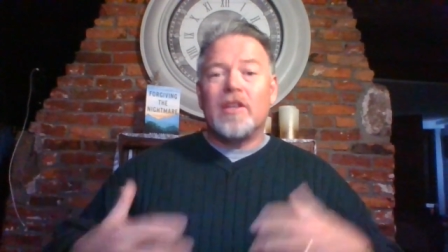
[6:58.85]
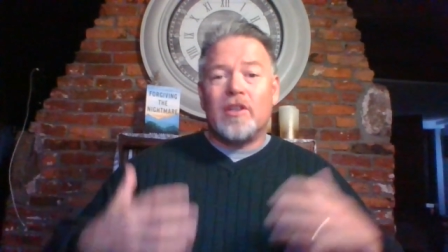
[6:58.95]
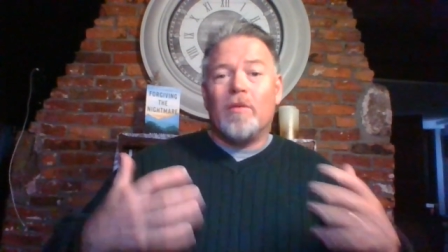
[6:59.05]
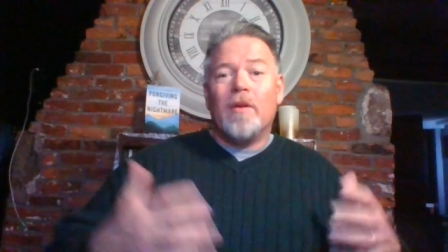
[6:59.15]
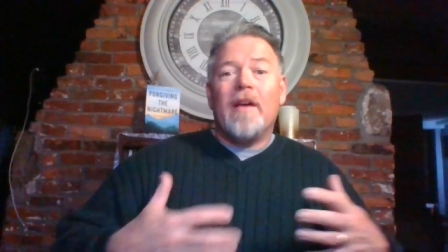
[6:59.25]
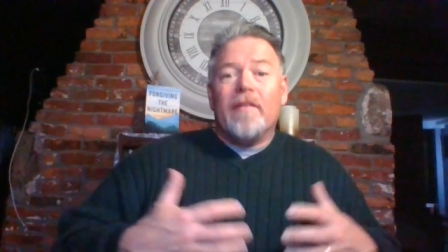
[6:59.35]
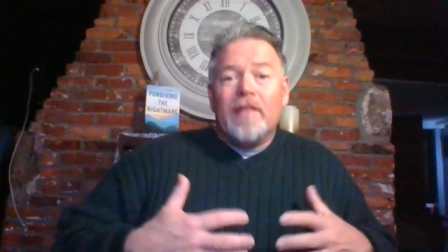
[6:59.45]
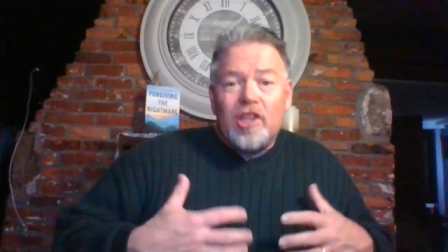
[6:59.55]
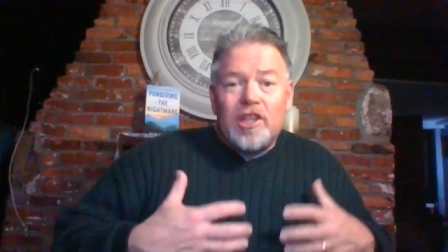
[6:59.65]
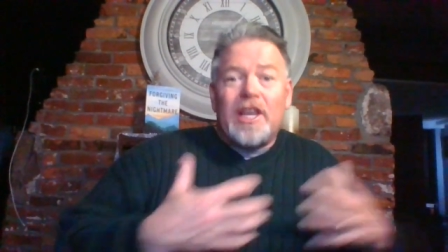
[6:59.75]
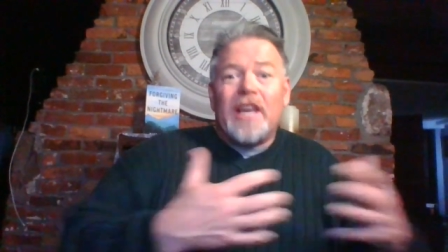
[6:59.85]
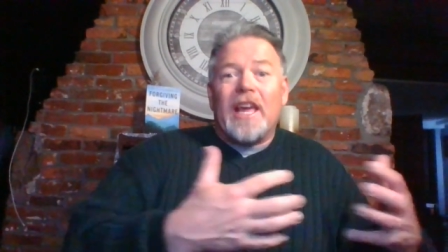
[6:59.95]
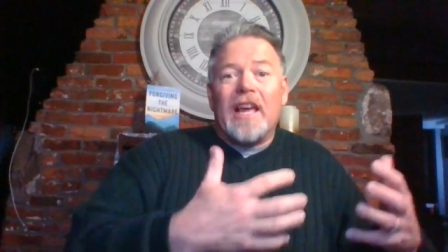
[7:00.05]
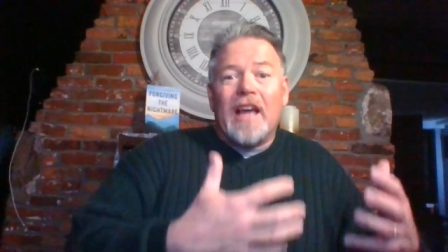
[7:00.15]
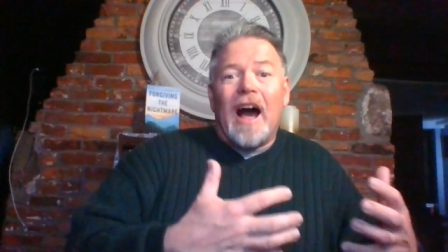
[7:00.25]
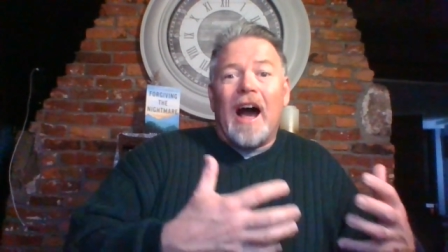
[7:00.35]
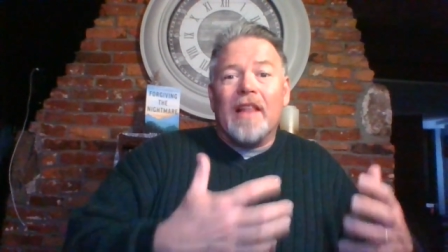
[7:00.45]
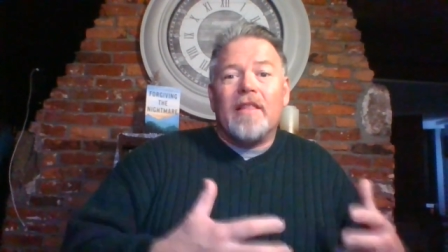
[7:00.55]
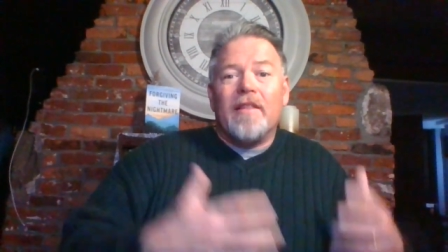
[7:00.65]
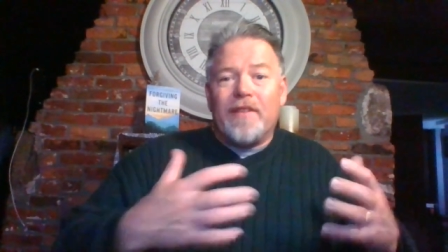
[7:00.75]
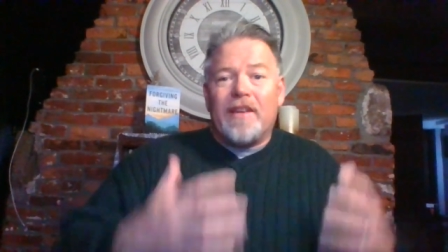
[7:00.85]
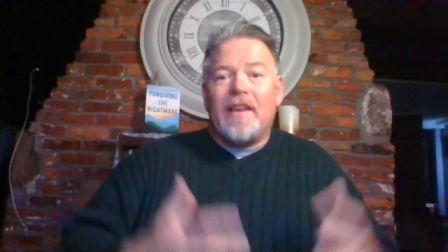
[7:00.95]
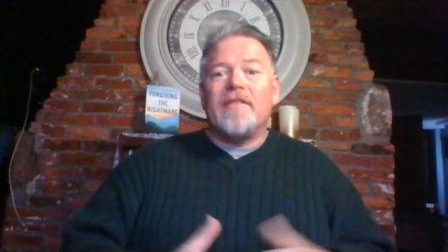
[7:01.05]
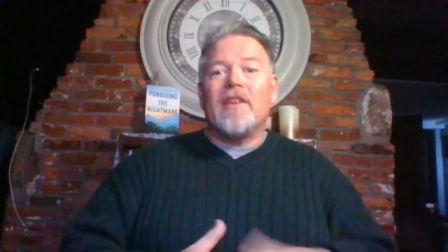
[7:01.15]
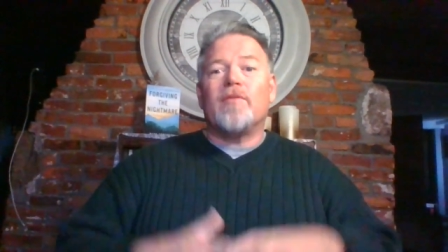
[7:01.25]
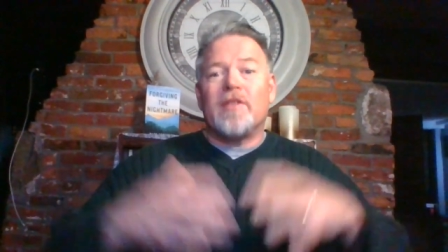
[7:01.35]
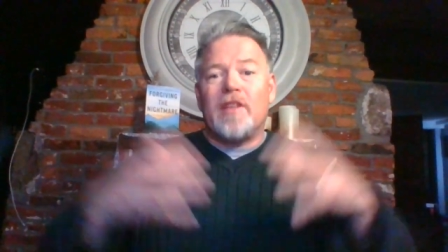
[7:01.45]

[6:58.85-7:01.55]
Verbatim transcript: So, mm-hmm. seeking God, the forgiveness